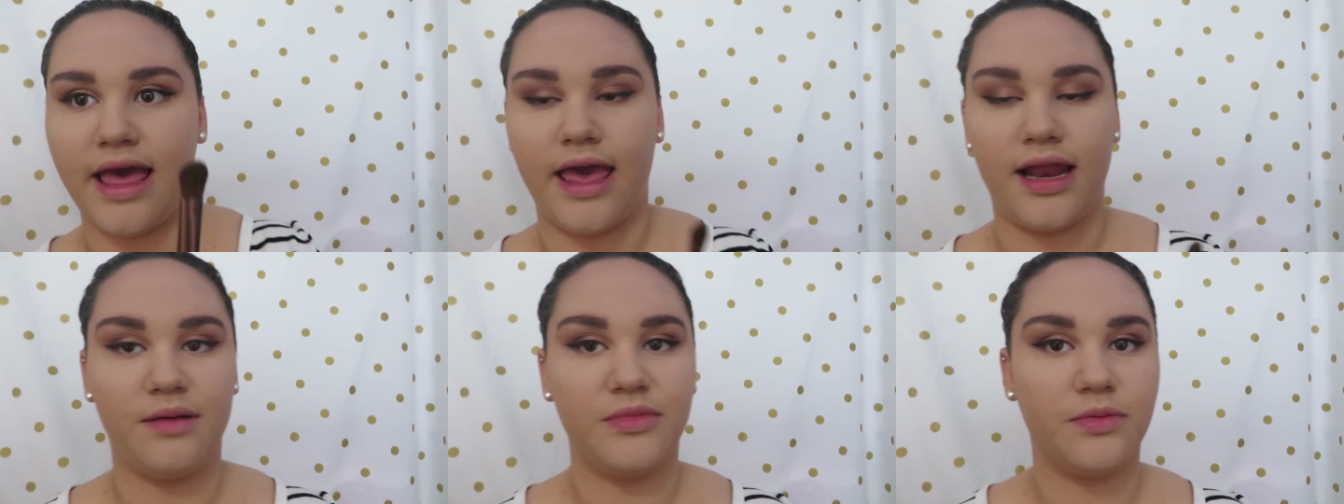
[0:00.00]

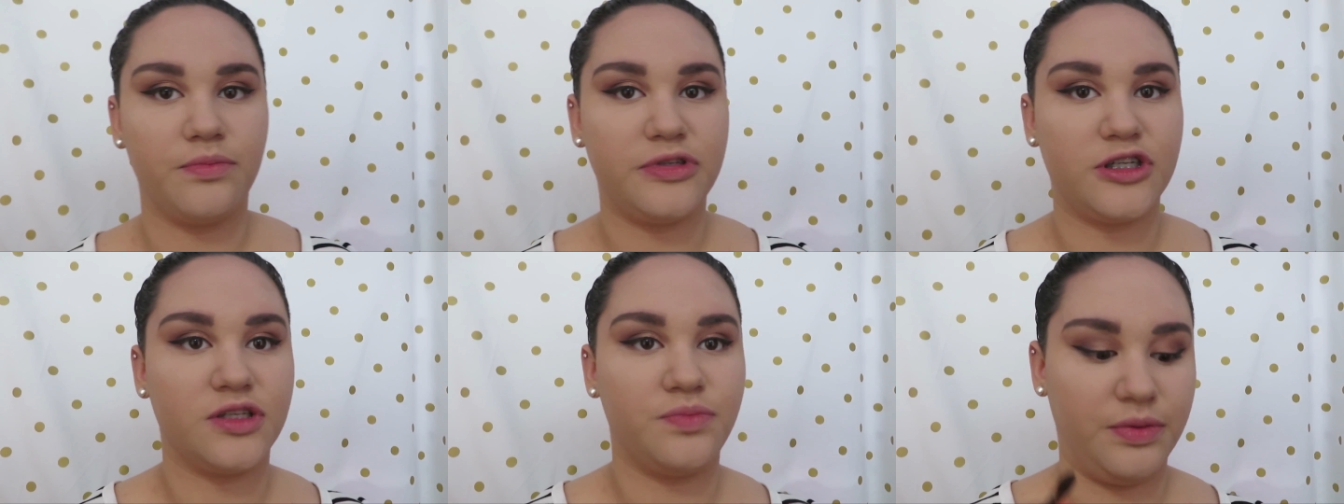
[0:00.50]
and I'm going to
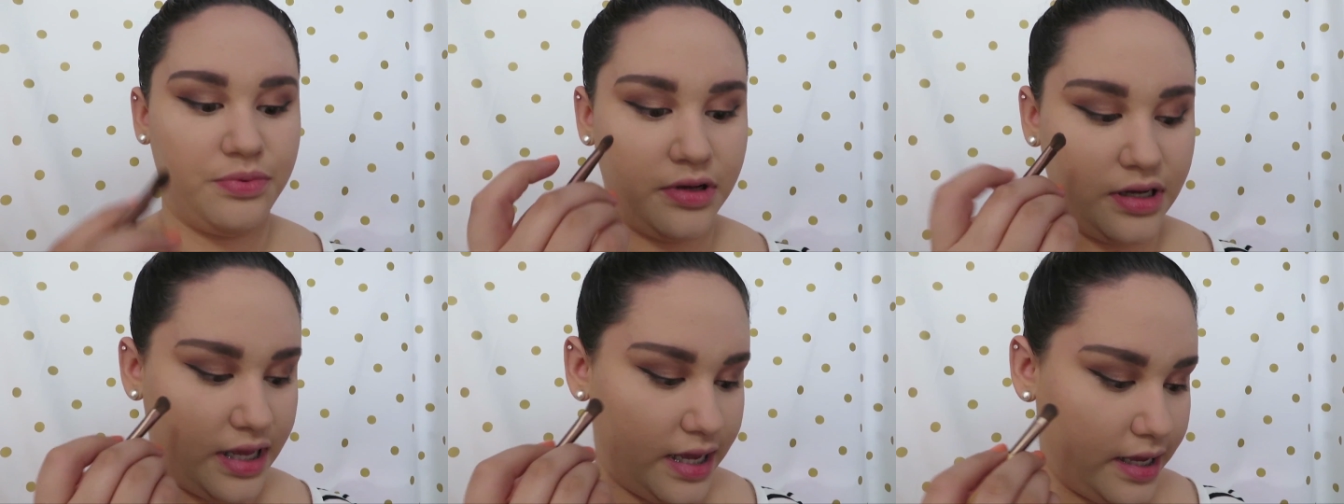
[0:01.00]
just be
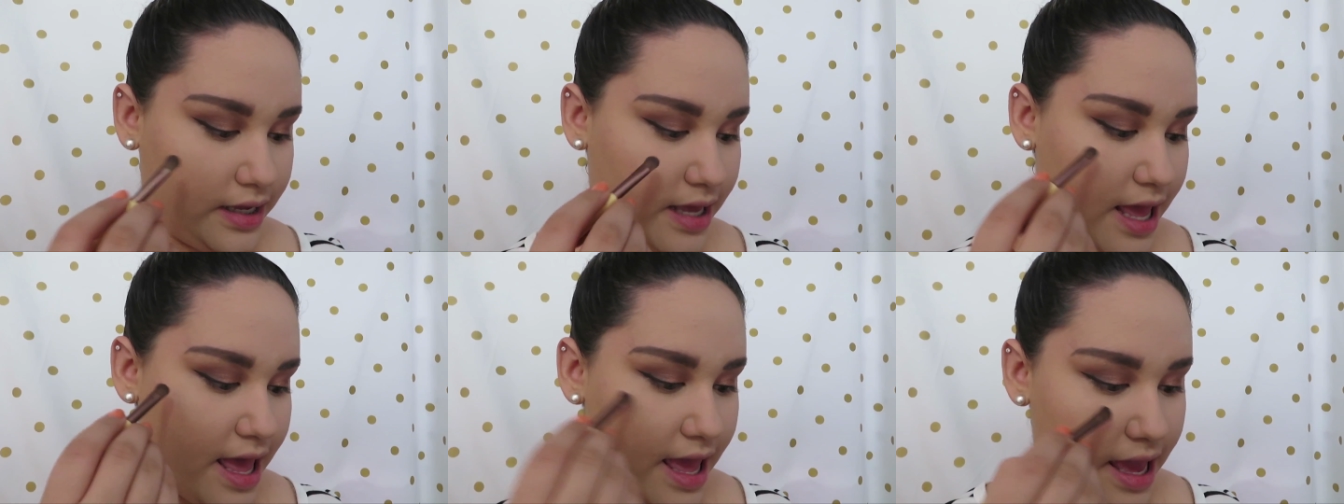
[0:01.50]
putting
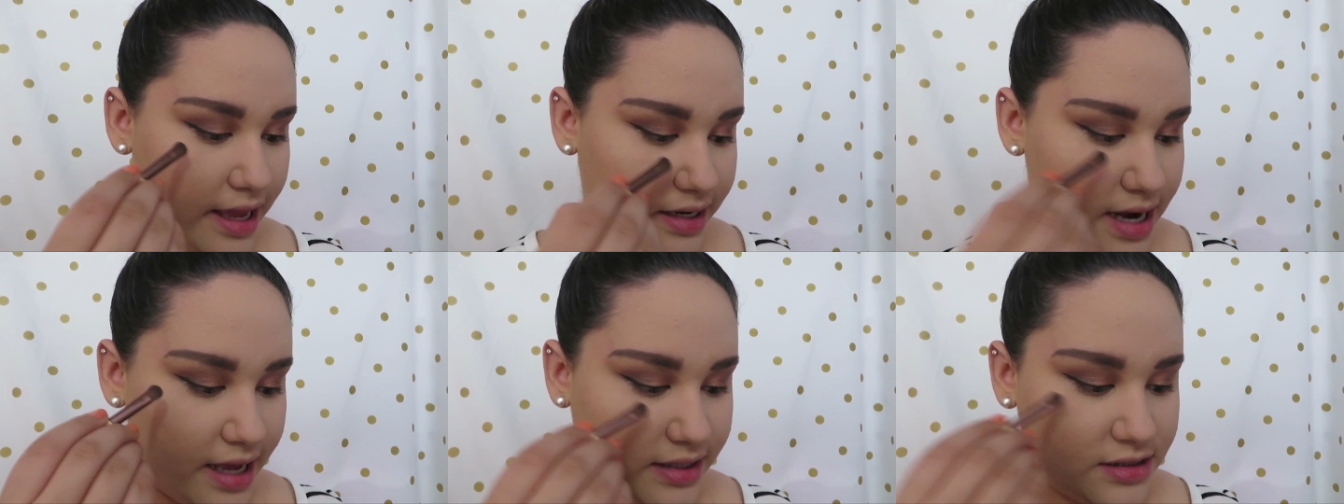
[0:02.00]
a
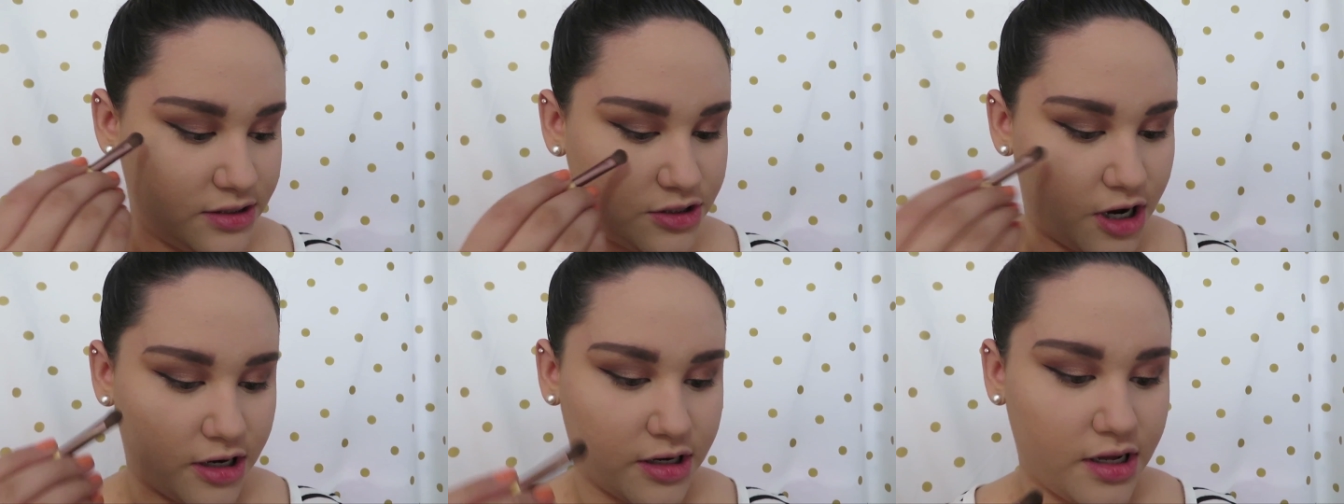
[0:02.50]
nice
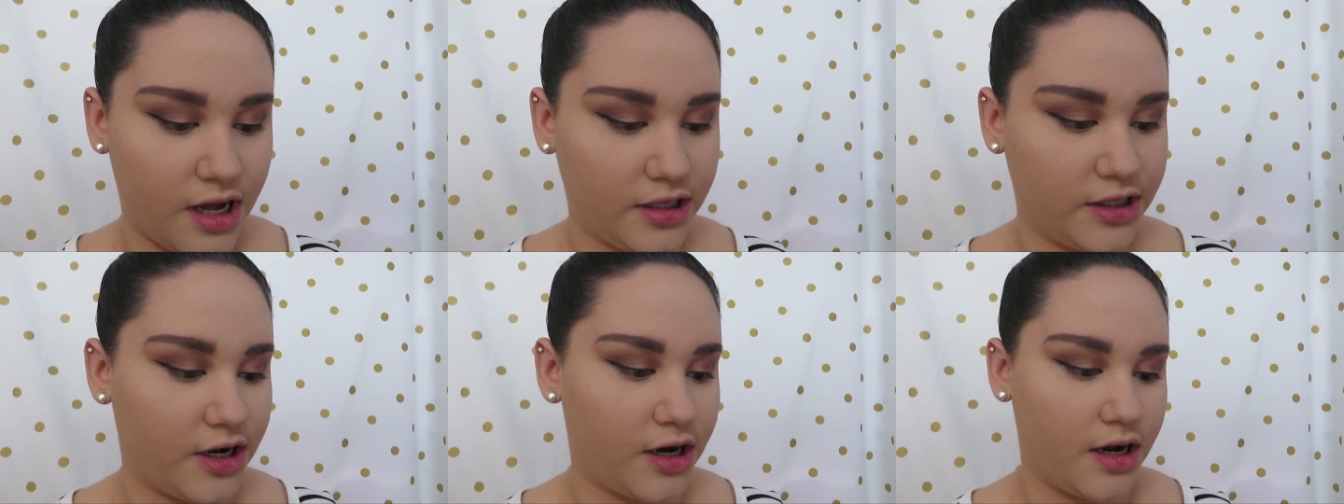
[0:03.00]
dark
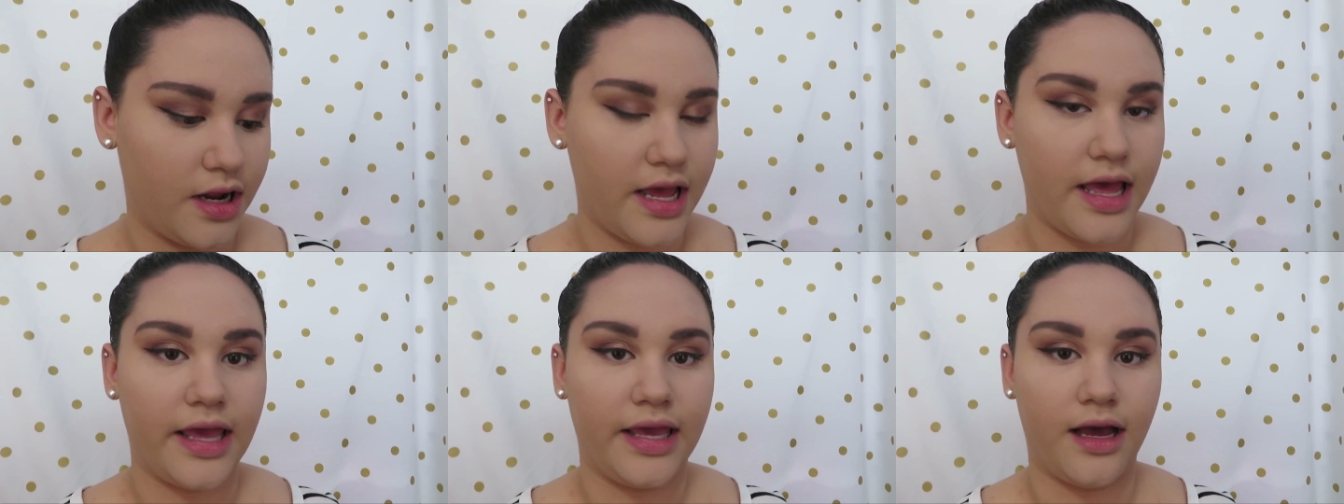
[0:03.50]
color
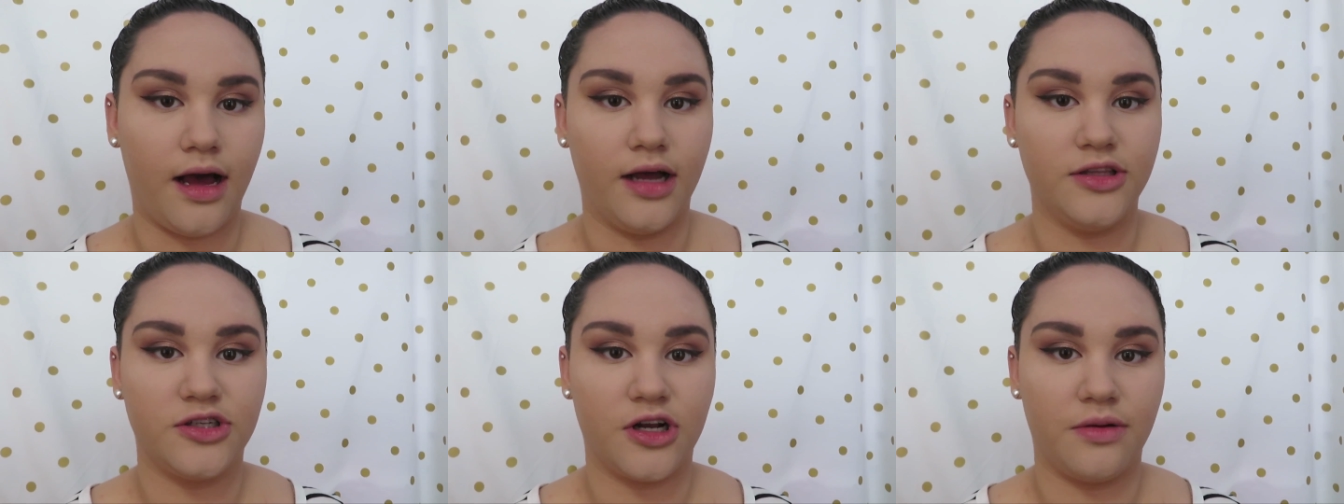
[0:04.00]

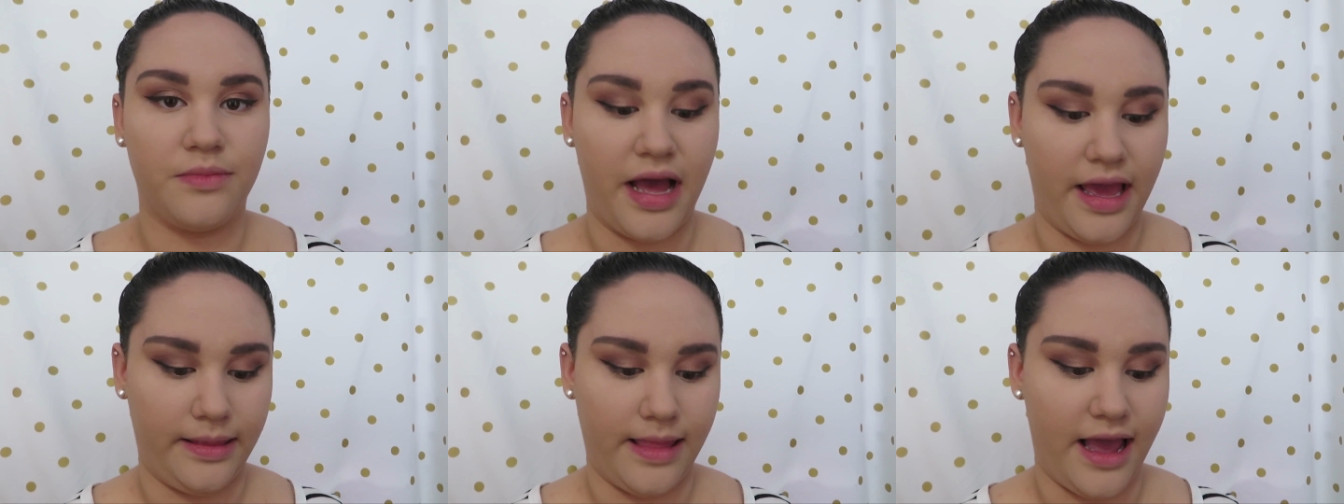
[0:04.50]
under
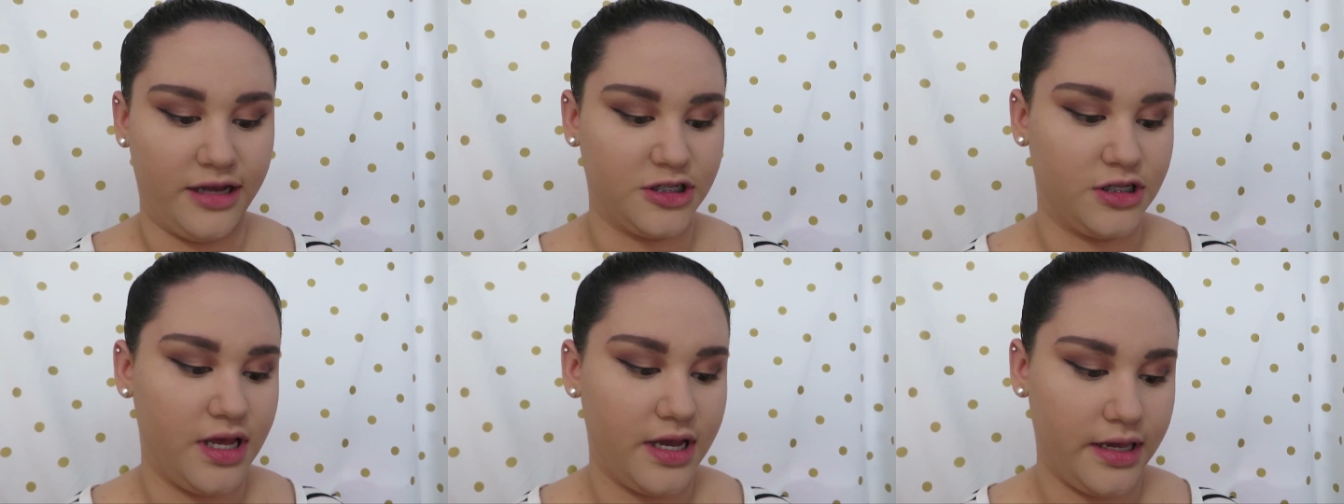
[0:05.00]
my
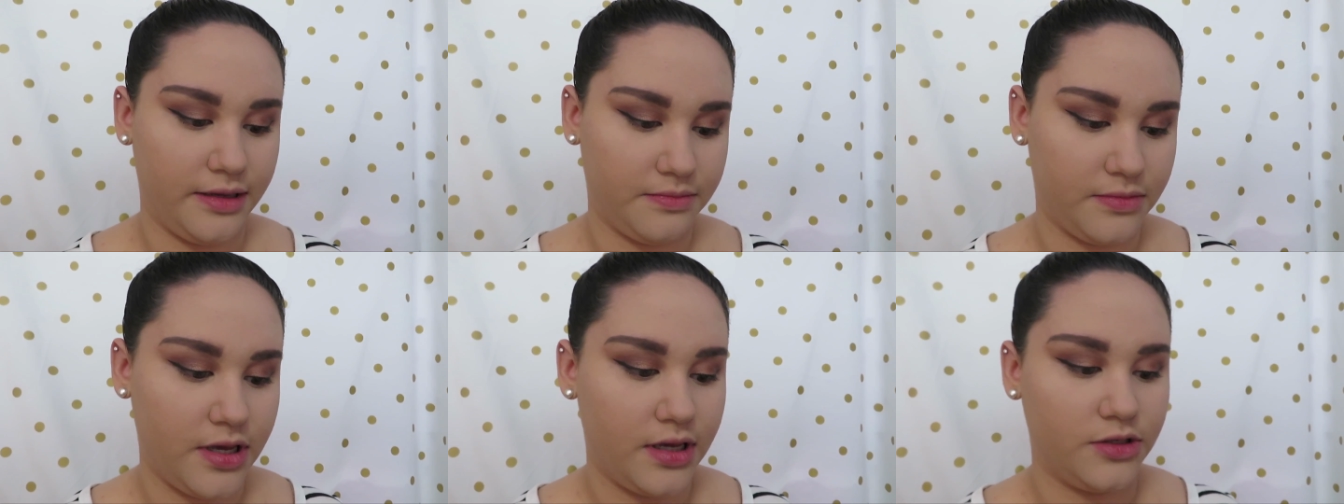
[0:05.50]
lash
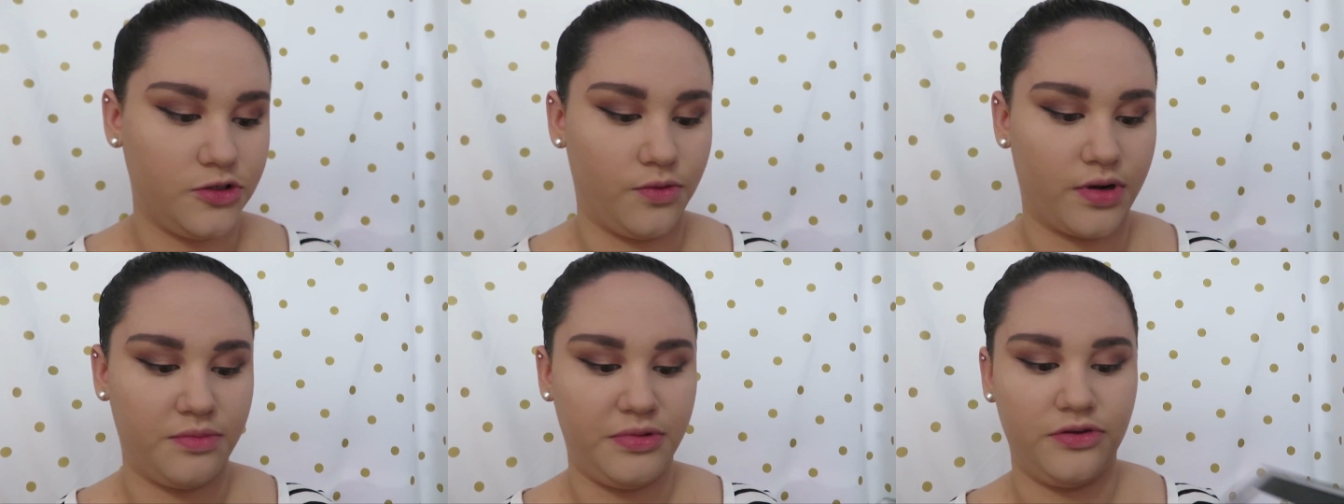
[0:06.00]
line. So
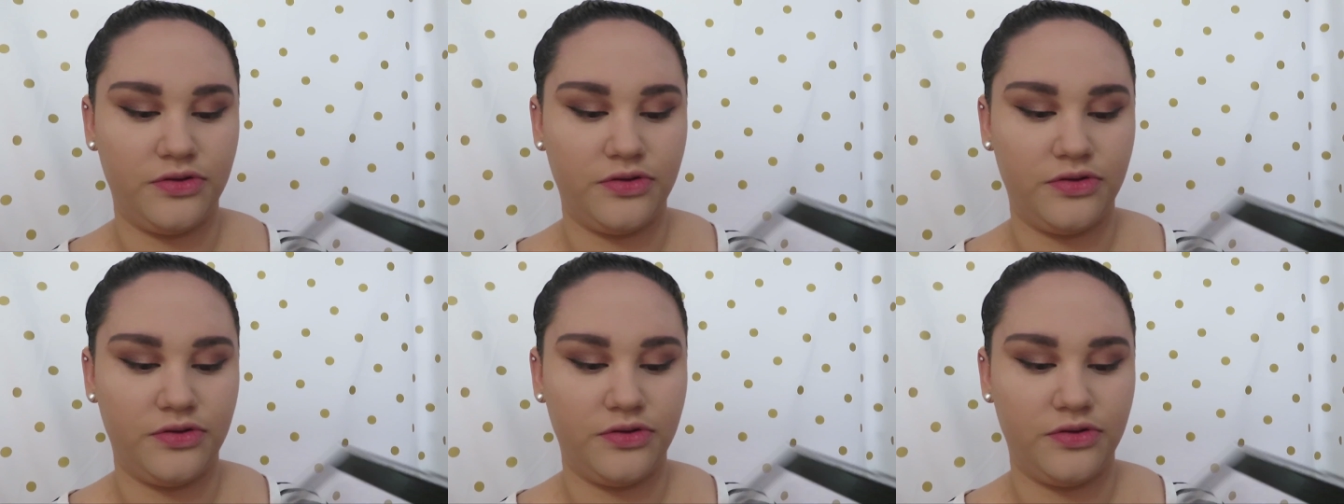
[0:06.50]
we're going to be